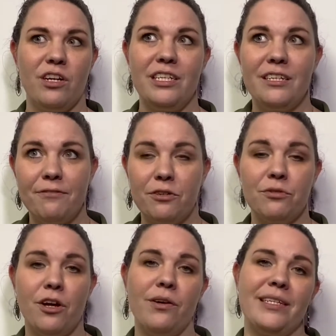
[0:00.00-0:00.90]
difficult
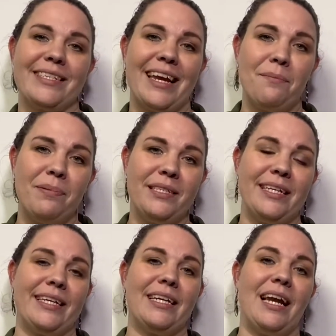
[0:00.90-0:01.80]
note, it's getting
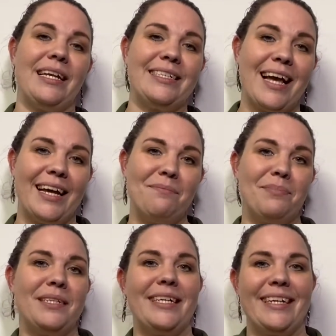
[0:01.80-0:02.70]
particularly tight and
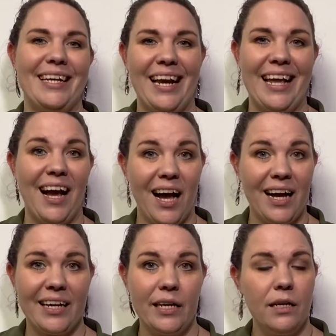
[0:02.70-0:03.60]
particularly
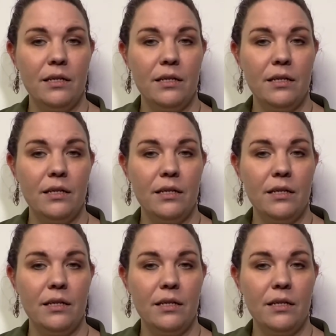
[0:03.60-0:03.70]
high,